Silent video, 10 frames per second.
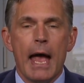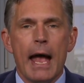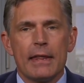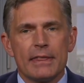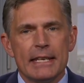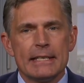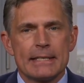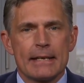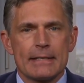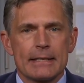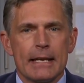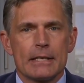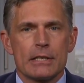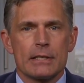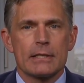And these
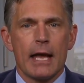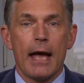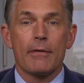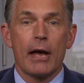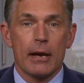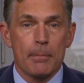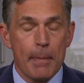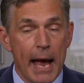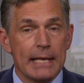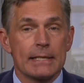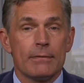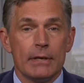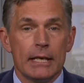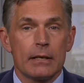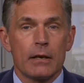designations have had a massive
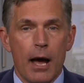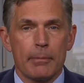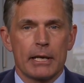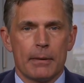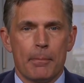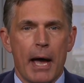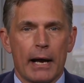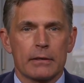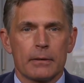economic impact.